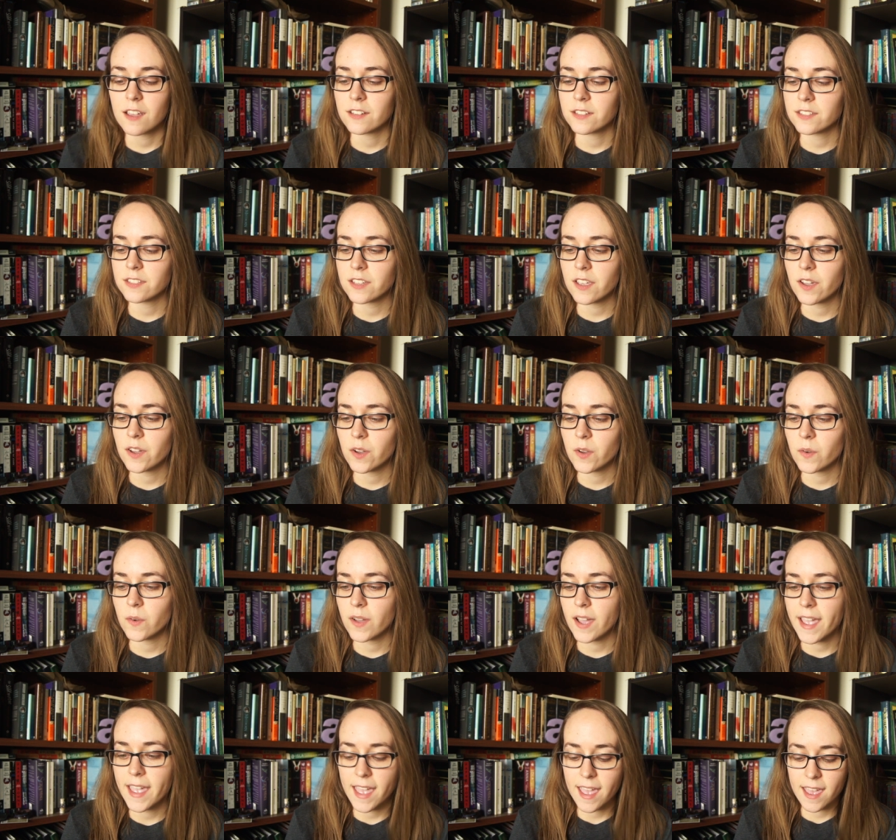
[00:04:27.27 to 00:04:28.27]
So
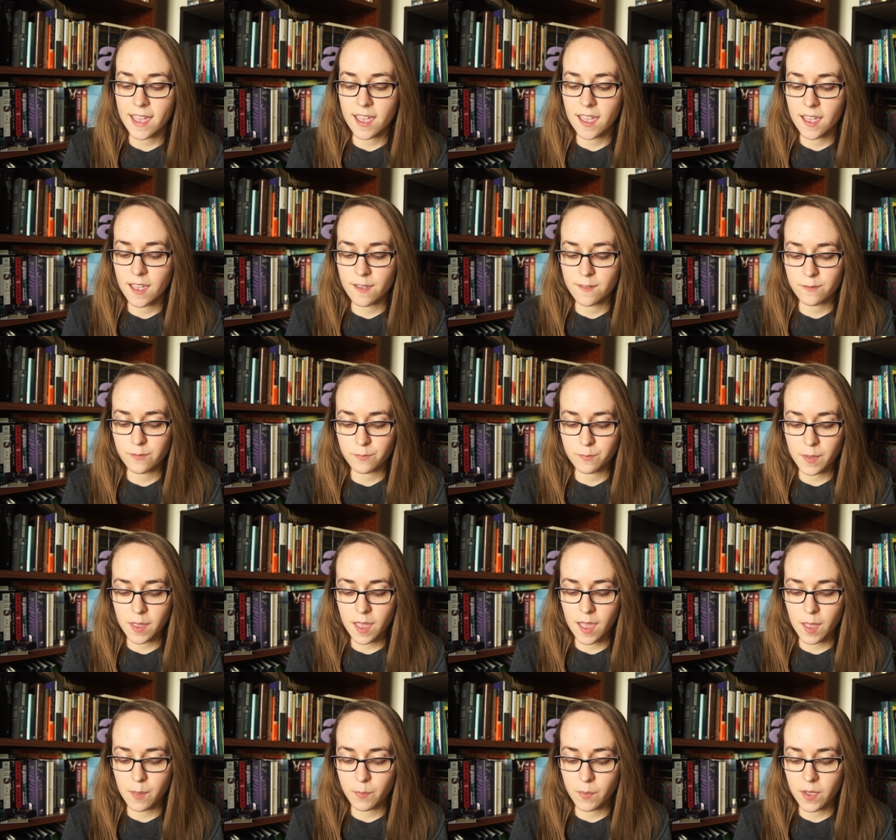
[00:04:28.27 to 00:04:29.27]
I have my
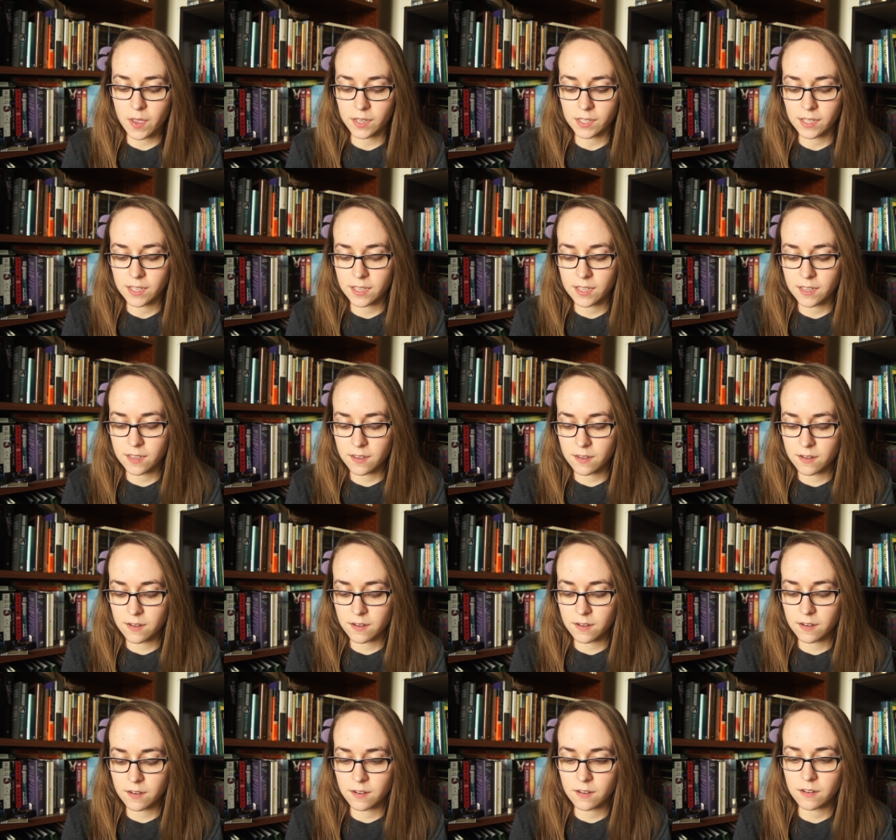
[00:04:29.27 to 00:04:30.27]
iPod
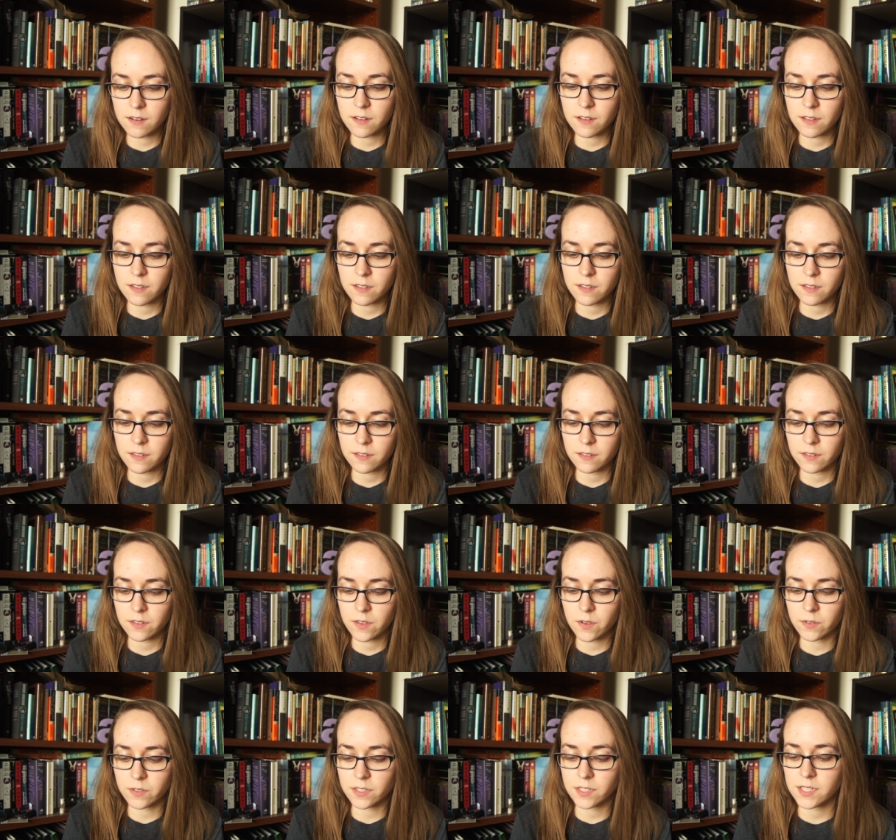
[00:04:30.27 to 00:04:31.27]
here,
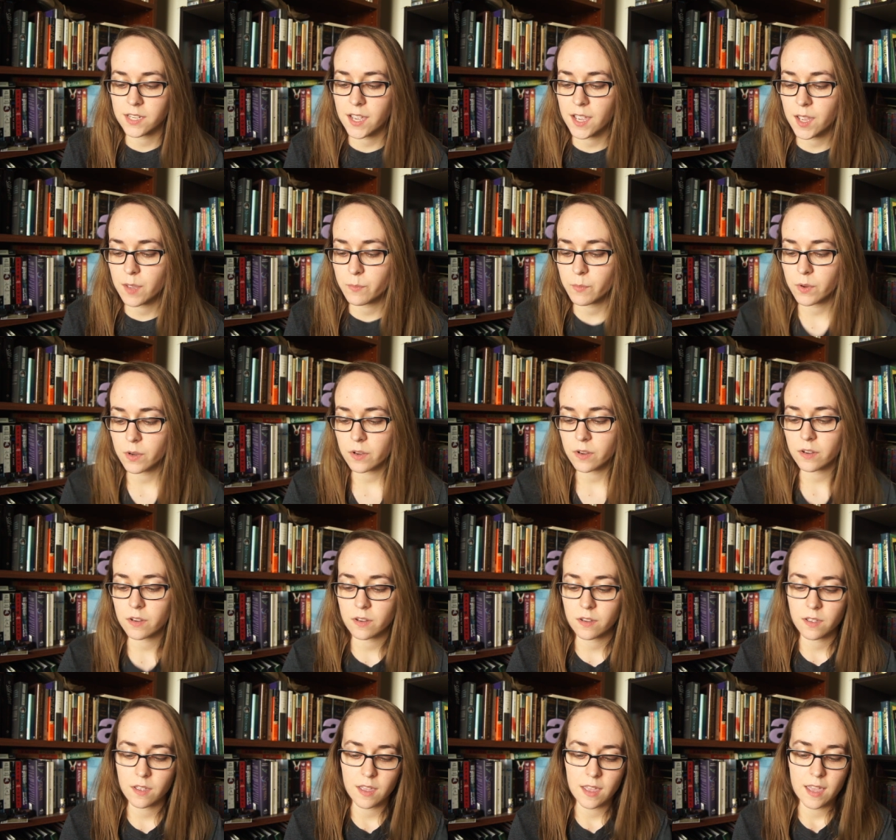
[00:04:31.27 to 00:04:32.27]
go to
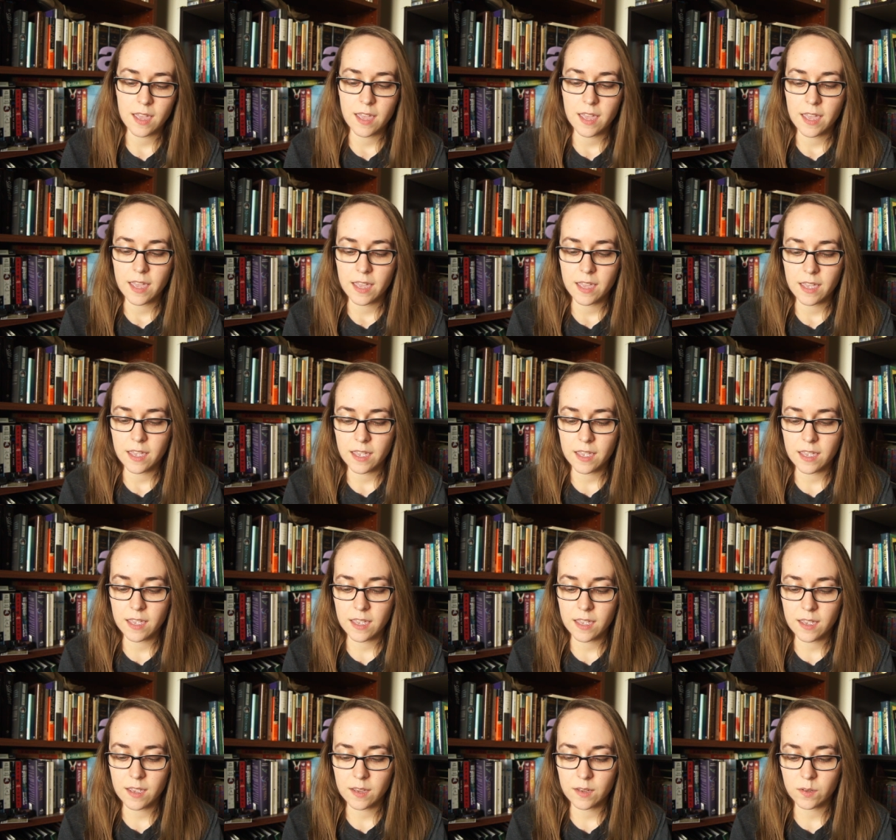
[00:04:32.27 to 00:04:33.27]
timer
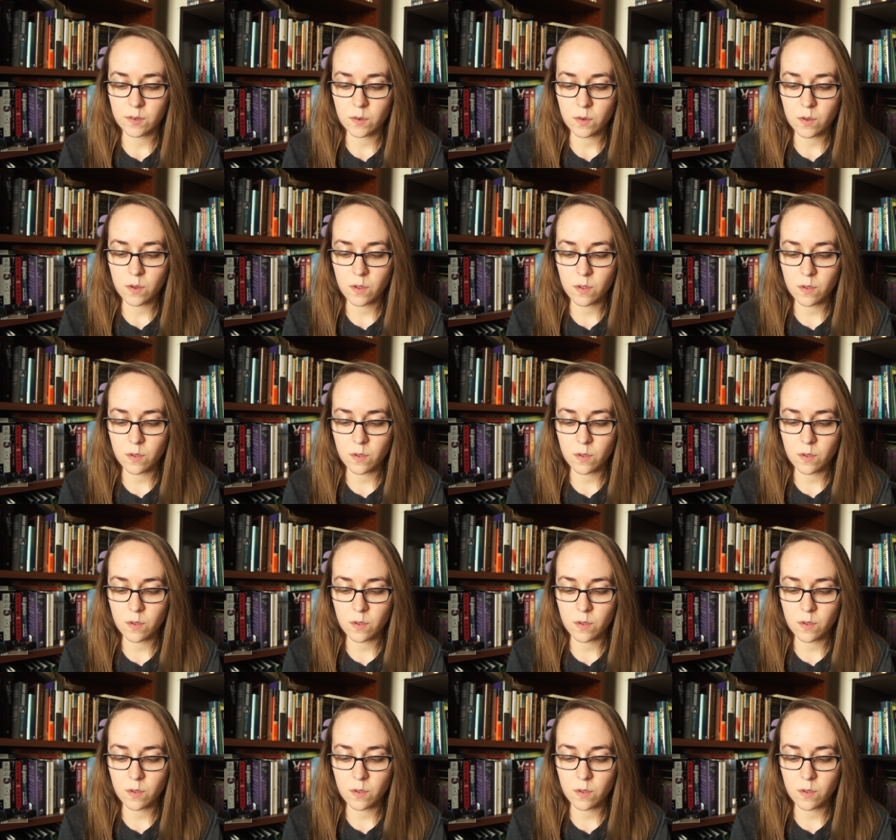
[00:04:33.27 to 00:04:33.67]
and